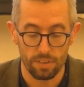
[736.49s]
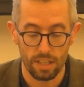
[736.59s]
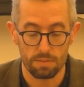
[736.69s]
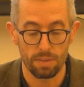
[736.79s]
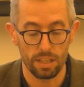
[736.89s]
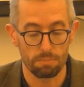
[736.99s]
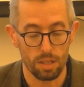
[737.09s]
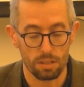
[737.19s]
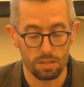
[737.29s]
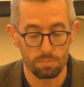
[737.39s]
as many of
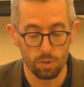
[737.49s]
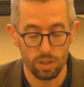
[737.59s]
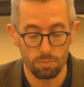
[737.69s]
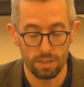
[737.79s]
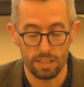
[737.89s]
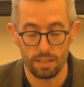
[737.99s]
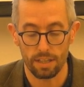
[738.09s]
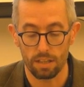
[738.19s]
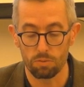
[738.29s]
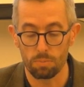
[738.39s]
Marx's more
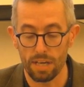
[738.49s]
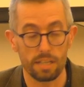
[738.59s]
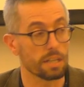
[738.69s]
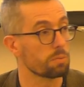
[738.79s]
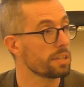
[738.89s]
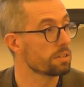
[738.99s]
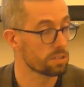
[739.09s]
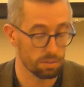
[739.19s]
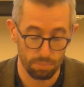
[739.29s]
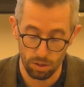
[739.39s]
humanistic and romantic readers
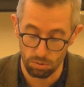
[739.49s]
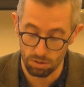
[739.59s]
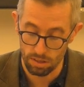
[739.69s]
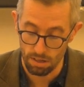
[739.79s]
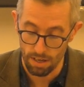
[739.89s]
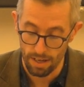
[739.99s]
suppose,